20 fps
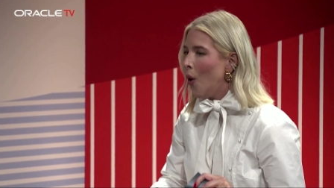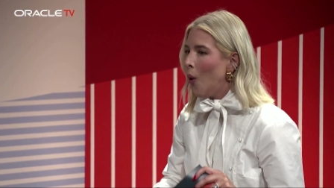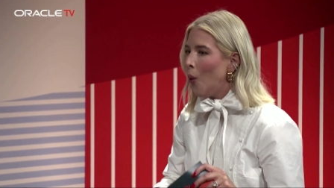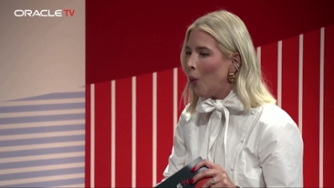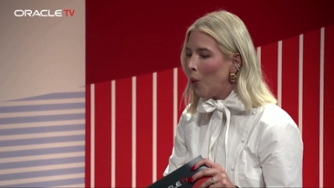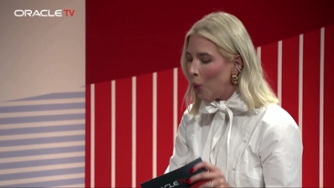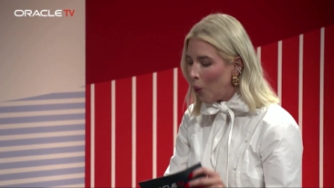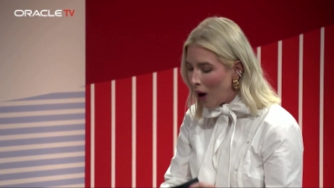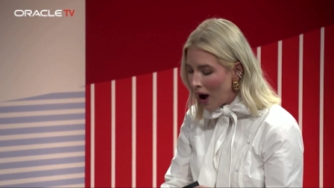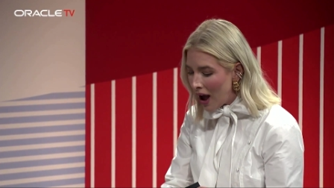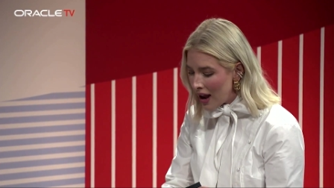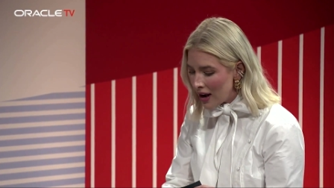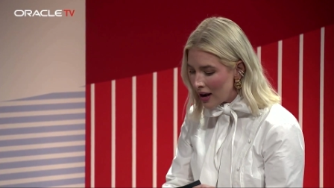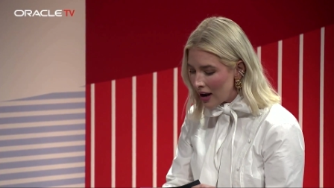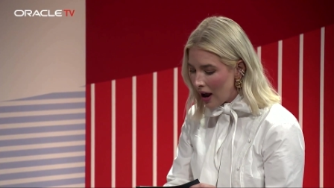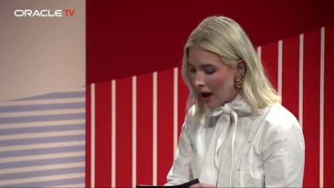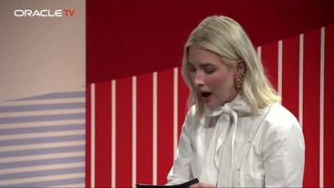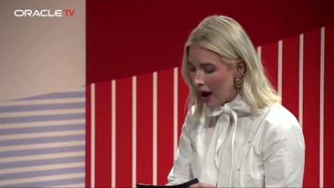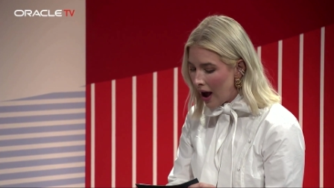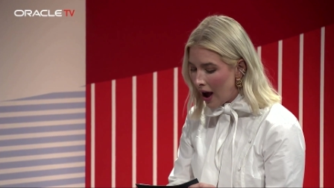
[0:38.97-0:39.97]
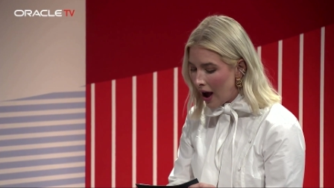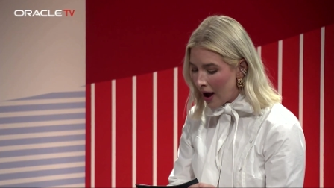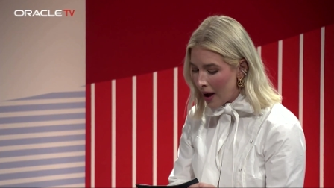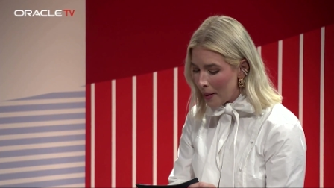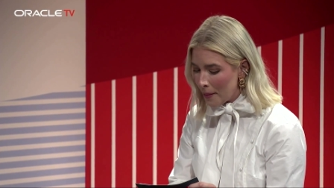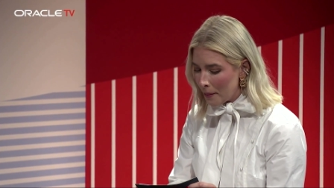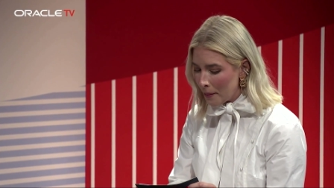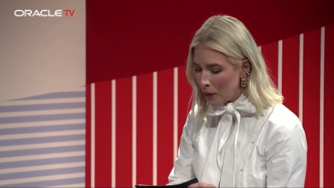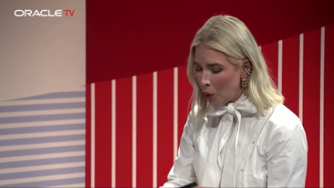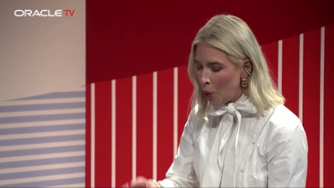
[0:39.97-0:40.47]
What
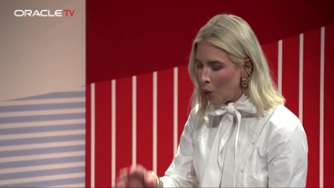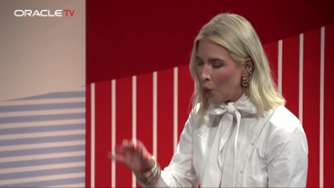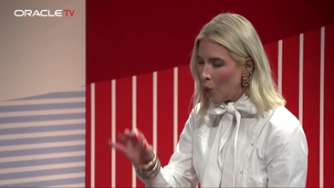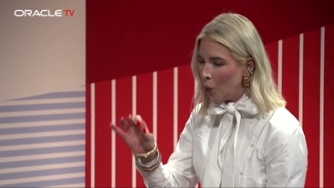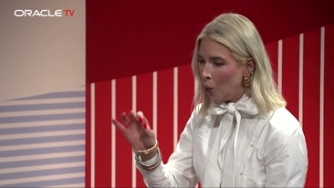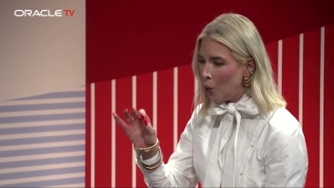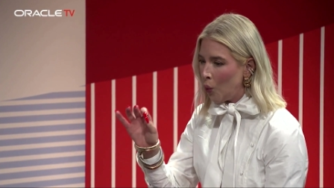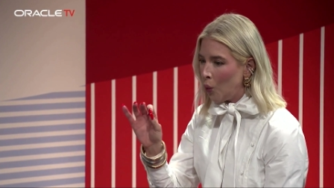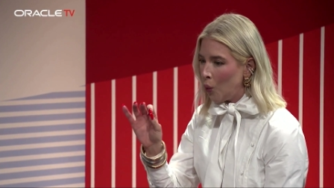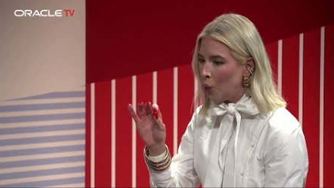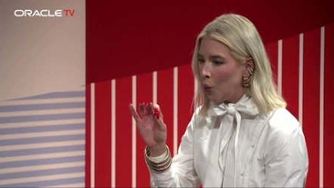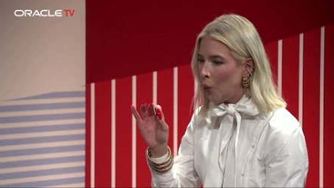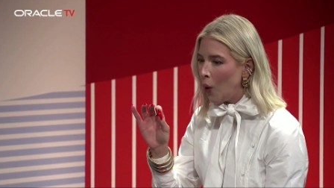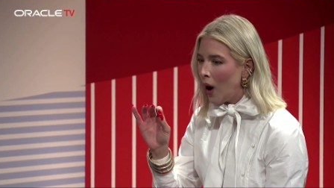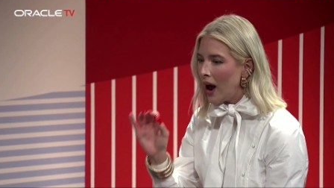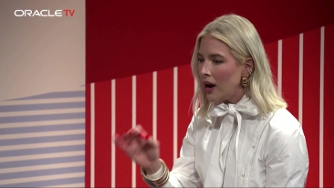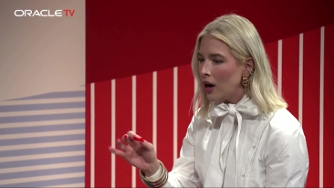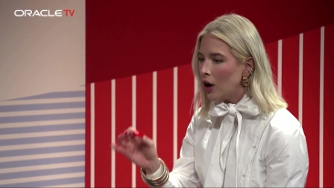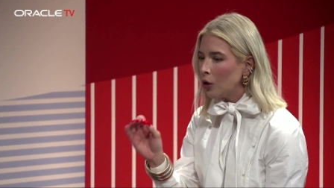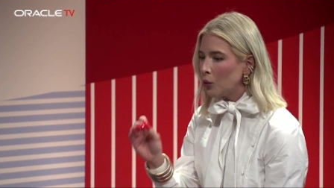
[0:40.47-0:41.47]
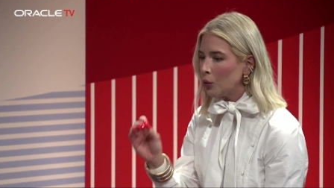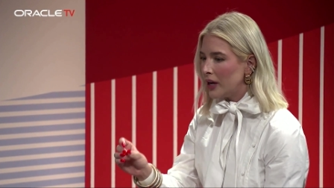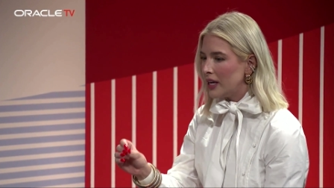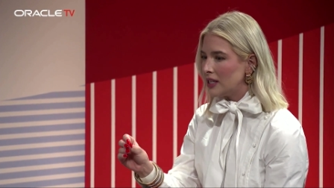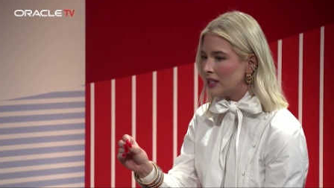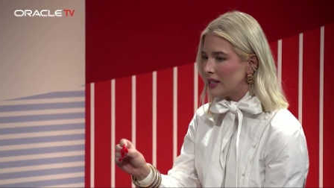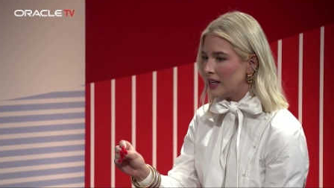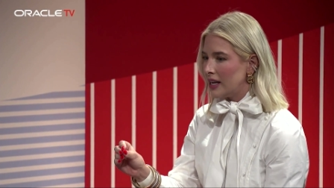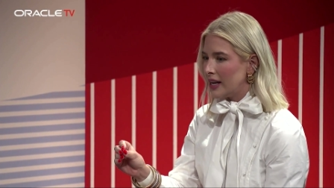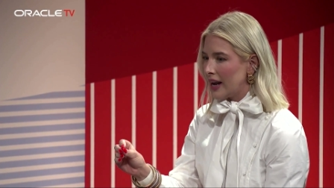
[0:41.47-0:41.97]
um what are we
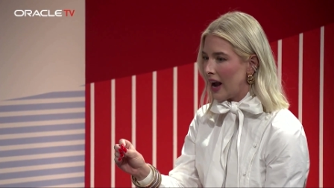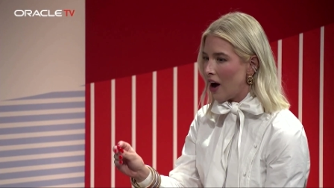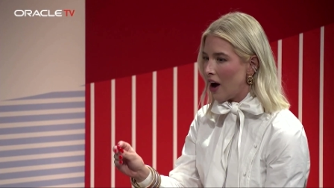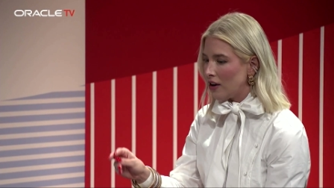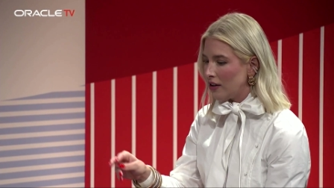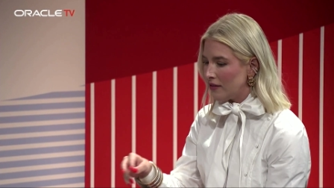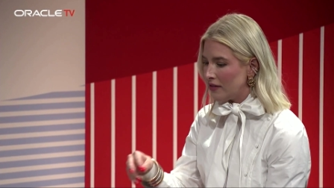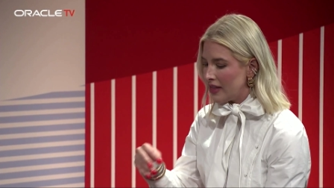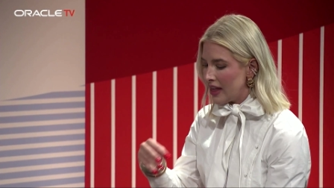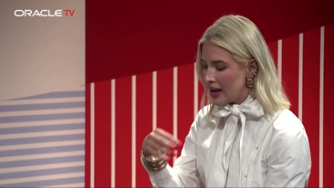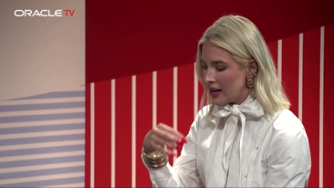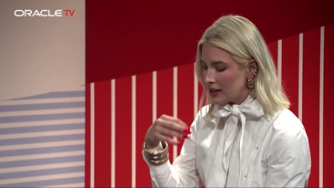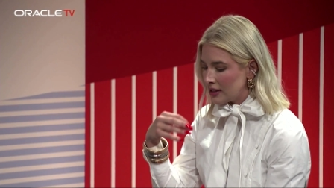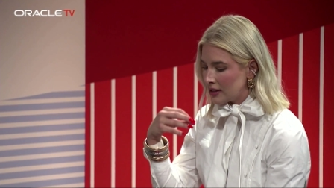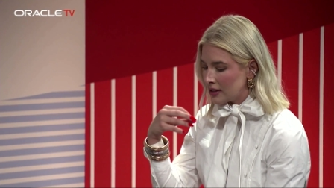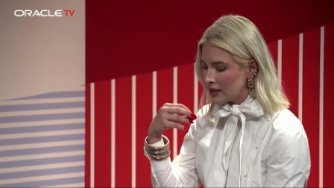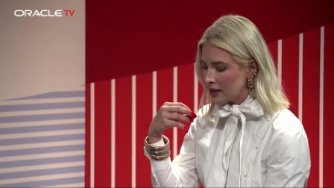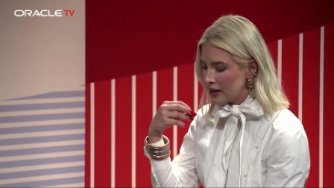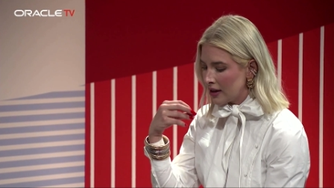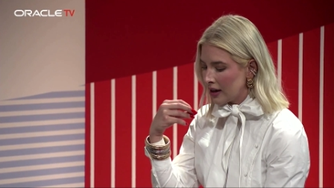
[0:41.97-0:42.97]
seeing out of this